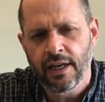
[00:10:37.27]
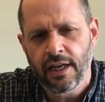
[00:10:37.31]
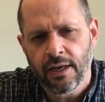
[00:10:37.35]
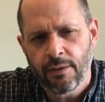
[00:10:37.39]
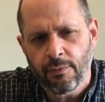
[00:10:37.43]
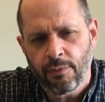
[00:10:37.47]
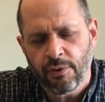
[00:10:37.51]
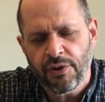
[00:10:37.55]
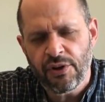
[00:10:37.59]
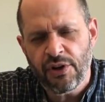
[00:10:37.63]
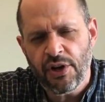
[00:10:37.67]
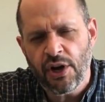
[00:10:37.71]

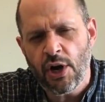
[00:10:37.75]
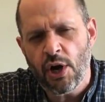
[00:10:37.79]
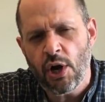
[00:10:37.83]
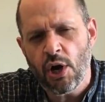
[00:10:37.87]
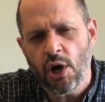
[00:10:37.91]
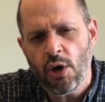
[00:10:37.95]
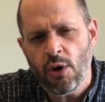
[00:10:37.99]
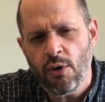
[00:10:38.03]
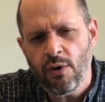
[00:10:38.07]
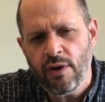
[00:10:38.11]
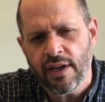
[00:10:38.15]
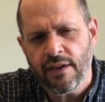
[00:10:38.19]
Well,
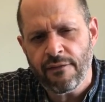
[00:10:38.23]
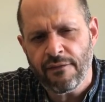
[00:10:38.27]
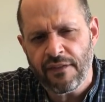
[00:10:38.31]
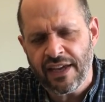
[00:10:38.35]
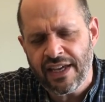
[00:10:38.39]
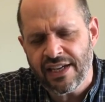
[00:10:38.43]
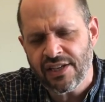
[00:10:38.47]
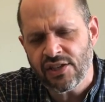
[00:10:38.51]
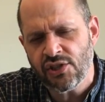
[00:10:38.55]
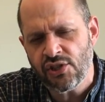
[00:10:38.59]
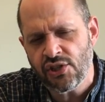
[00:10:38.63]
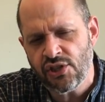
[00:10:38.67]
no, if
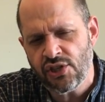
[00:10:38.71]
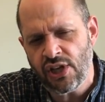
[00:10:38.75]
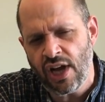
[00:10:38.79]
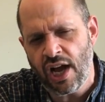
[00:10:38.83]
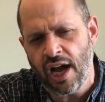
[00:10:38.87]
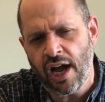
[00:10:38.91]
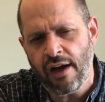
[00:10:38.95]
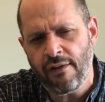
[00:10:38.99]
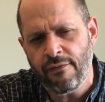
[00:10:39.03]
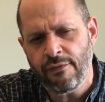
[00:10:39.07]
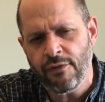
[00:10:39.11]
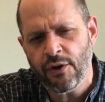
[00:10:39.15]
he is
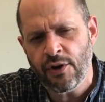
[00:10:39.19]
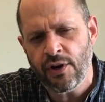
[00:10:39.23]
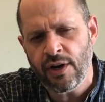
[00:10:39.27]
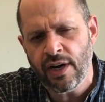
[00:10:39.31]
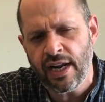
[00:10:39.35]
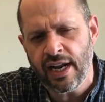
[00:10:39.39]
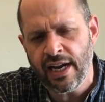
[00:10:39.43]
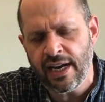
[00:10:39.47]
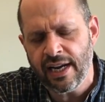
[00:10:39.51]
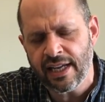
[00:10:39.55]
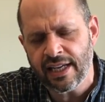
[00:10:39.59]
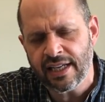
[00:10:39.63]
sovereign
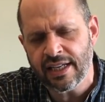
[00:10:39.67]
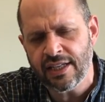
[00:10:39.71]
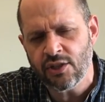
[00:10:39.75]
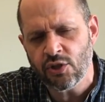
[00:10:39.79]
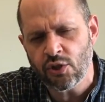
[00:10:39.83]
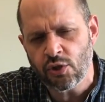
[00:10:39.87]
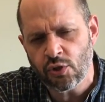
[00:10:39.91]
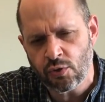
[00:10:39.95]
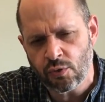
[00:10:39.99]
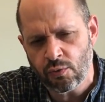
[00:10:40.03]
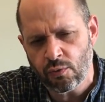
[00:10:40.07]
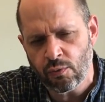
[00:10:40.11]
and in
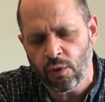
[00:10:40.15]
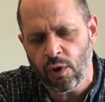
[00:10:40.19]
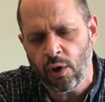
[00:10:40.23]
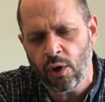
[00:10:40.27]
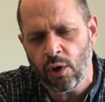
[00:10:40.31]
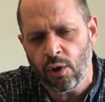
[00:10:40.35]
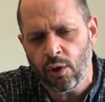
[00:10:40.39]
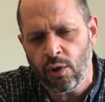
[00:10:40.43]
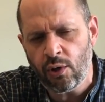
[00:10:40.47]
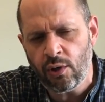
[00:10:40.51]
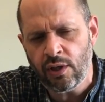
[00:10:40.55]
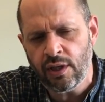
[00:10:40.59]

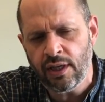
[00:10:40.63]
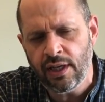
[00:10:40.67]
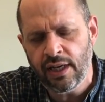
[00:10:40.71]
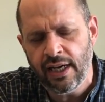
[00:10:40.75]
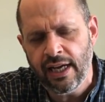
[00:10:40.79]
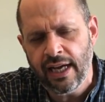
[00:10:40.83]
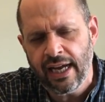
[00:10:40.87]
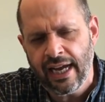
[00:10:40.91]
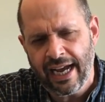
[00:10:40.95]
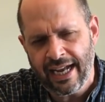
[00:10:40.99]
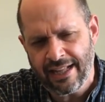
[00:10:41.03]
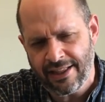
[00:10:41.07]
control
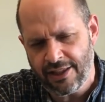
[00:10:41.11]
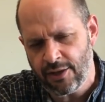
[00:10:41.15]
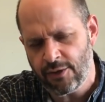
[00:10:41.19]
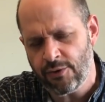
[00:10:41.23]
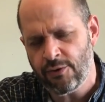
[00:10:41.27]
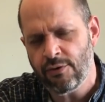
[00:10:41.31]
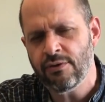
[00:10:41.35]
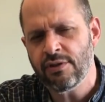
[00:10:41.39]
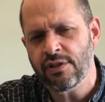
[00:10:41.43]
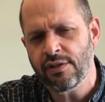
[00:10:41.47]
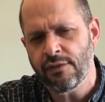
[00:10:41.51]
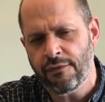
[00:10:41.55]
at the
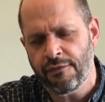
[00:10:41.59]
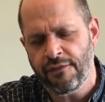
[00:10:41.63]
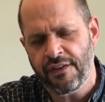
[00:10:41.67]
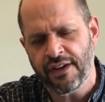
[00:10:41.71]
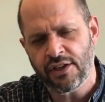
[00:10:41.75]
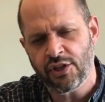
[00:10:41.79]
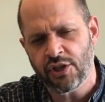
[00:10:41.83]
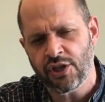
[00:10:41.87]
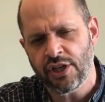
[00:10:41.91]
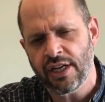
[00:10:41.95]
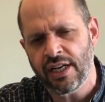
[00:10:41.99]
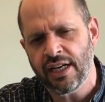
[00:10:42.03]

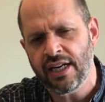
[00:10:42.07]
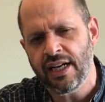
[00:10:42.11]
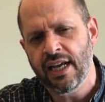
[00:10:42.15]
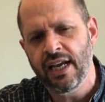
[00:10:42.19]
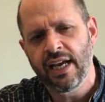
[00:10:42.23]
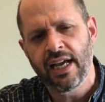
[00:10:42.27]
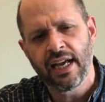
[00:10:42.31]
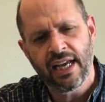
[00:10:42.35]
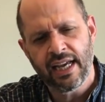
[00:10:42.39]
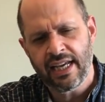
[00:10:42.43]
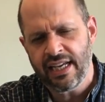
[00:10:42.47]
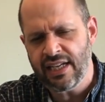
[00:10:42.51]
crucifixion,
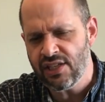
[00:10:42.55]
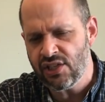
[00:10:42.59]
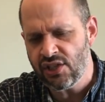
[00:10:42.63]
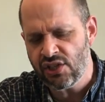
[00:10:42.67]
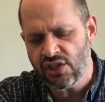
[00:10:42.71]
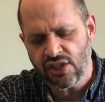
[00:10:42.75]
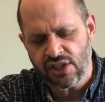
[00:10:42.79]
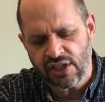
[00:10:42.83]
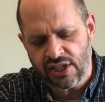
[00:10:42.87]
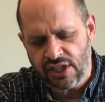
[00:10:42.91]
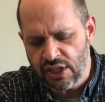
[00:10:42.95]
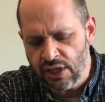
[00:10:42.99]
he
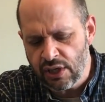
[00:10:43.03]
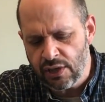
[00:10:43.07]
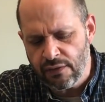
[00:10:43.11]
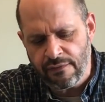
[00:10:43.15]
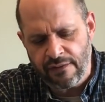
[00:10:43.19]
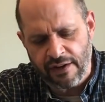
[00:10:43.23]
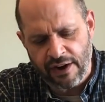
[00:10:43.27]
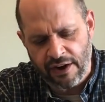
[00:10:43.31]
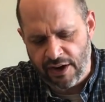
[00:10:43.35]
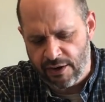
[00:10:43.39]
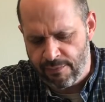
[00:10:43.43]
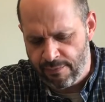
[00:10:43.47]
is still
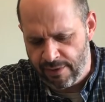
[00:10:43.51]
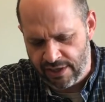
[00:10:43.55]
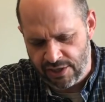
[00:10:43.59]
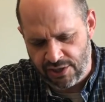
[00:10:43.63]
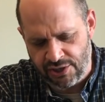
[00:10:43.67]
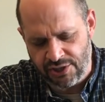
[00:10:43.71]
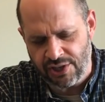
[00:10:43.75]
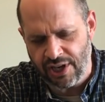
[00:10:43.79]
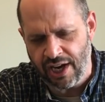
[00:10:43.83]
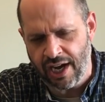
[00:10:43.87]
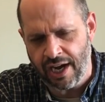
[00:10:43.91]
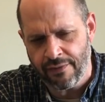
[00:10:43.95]
very much
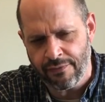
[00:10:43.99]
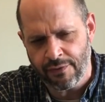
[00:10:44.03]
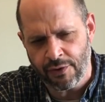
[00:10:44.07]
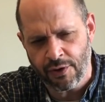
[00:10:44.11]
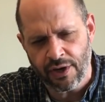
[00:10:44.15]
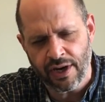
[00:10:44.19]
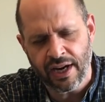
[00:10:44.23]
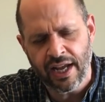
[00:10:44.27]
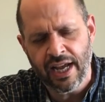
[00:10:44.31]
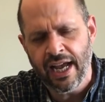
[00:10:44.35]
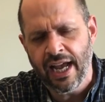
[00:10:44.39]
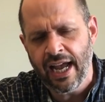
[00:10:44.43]

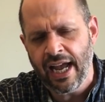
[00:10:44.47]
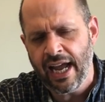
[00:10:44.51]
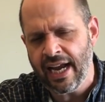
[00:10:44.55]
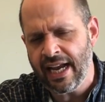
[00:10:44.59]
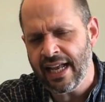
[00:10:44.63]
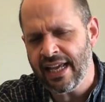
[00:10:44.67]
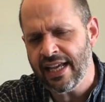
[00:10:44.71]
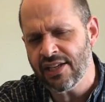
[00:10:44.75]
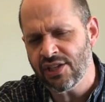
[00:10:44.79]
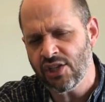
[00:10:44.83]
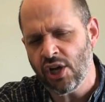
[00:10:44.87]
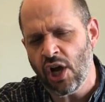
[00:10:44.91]
sovereign, and
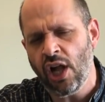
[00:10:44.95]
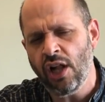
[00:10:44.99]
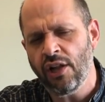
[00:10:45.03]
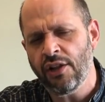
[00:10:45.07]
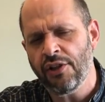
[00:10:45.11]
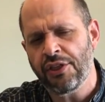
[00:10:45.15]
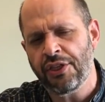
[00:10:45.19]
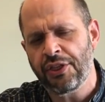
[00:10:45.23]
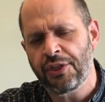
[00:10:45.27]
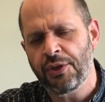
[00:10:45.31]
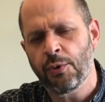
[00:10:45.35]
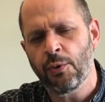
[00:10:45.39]
he has all
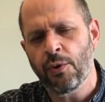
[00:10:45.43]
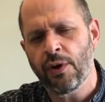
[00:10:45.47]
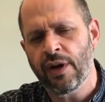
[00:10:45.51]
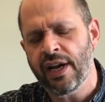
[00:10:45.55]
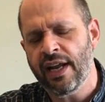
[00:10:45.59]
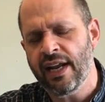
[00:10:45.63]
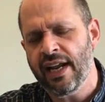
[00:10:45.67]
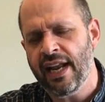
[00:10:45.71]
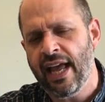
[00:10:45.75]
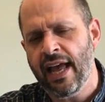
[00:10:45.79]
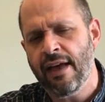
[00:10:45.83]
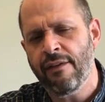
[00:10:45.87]

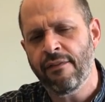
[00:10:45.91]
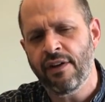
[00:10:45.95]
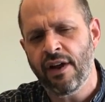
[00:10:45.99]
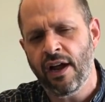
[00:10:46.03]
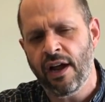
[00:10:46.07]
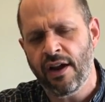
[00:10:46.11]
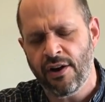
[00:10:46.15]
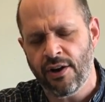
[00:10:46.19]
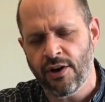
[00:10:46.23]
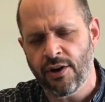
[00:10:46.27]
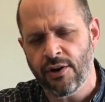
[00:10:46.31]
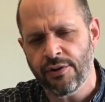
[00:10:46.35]
authority in heaven and
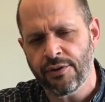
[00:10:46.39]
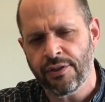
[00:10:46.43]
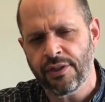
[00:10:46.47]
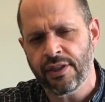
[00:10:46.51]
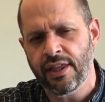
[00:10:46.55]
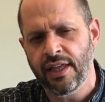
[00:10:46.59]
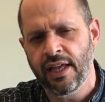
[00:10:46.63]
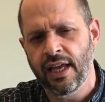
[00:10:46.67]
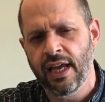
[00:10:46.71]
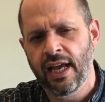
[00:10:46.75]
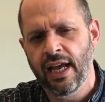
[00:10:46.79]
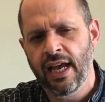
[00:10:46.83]
on earth,
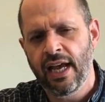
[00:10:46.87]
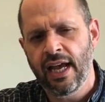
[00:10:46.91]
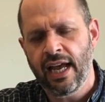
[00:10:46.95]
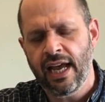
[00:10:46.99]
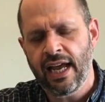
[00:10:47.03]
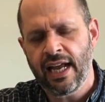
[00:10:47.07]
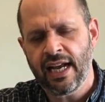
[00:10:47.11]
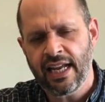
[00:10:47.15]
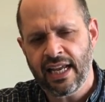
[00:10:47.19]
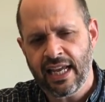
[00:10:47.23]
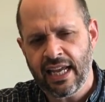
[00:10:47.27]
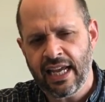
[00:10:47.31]

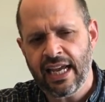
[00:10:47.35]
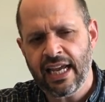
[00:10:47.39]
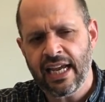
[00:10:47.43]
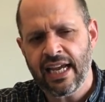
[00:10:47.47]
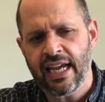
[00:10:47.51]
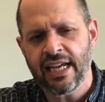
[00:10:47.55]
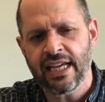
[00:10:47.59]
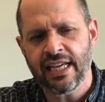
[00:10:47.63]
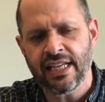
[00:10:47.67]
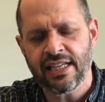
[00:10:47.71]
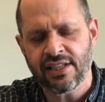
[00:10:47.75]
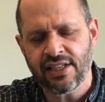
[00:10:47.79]
and
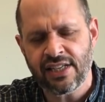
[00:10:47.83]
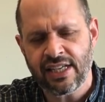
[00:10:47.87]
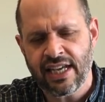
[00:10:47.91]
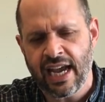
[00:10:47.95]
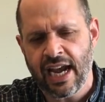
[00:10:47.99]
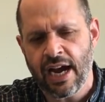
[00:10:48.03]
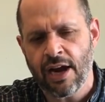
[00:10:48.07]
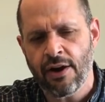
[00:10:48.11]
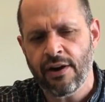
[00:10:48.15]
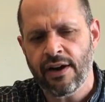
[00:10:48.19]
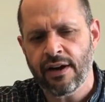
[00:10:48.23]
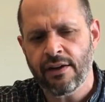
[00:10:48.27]
he is
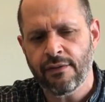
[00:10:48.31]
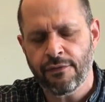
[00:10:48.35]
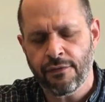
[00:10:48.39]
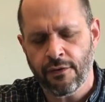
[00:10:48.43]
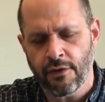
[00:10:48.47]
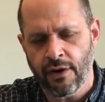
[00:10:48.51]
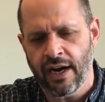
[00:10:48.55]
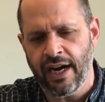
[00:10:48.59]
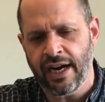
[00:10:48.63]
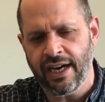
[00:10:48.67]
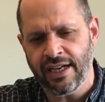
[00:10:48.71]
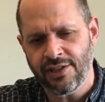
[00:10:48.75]
caring
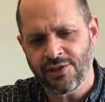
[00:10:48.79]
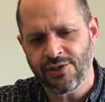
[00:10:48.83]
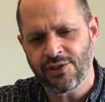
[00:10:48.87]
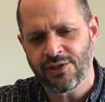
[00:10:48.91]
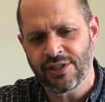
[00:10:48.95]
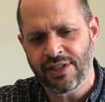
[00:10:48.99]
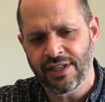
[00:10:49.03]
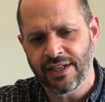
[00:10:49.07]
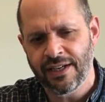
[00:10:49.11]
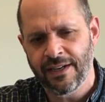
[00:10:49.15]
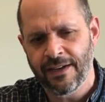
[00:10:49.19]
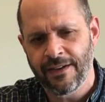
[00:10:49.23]
for
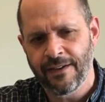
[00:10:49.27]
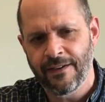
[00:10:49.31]
us.